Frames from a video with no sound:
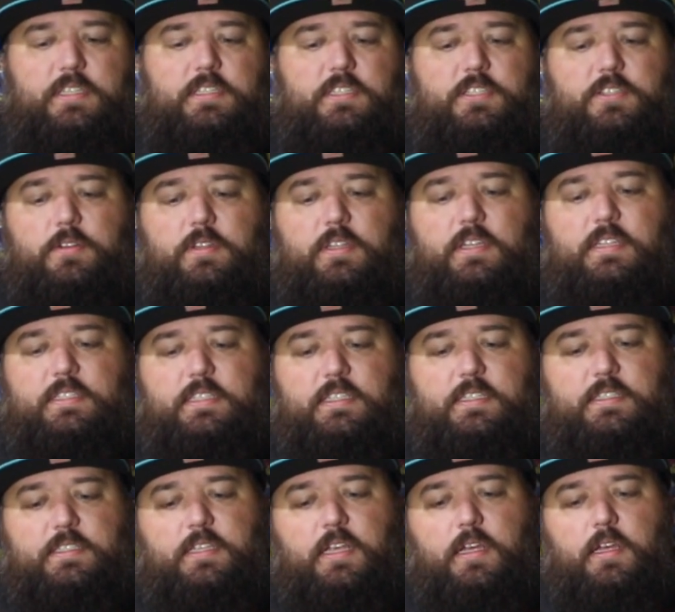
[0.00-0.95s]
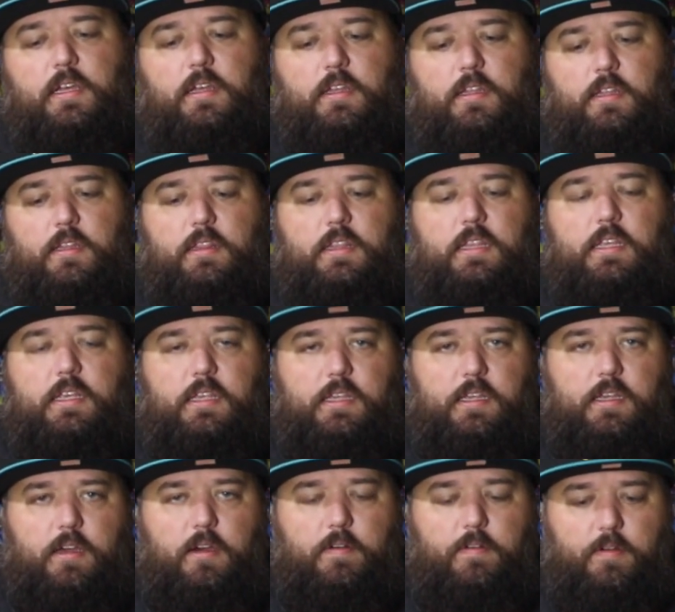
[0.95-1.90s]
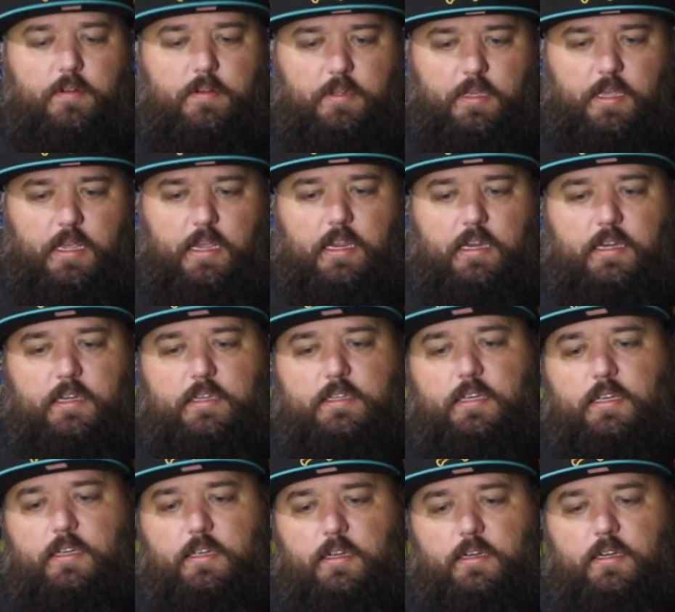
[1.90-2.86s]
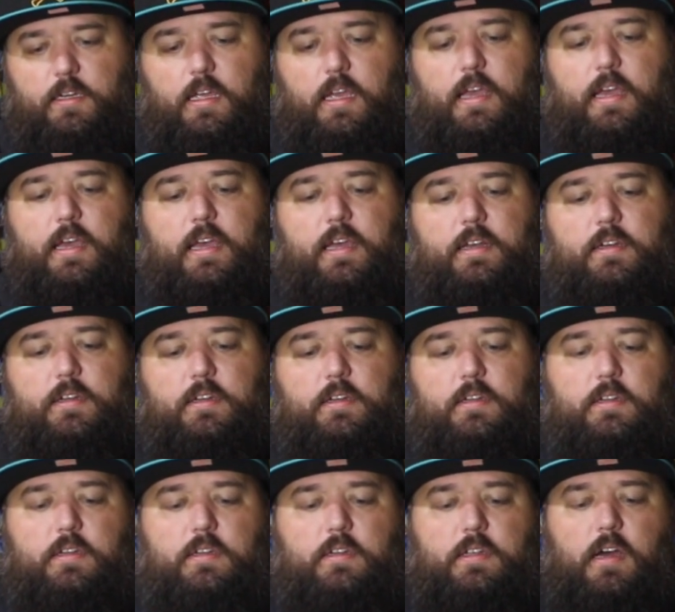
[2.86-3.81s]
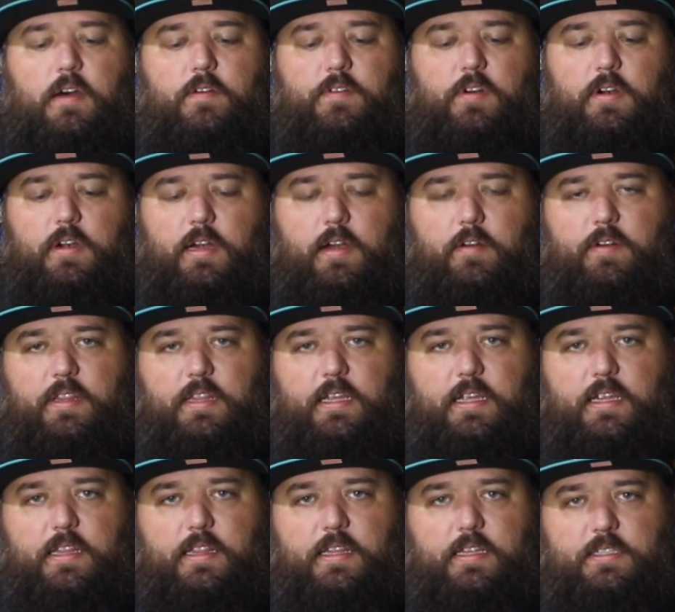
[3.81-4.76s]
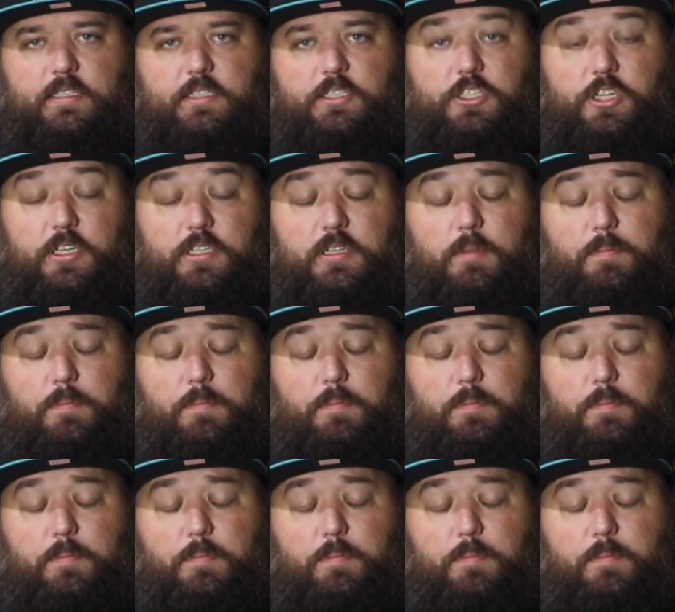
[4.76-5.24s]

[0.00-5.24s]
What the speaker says: And so this is the inked and cover and everything, and this is just the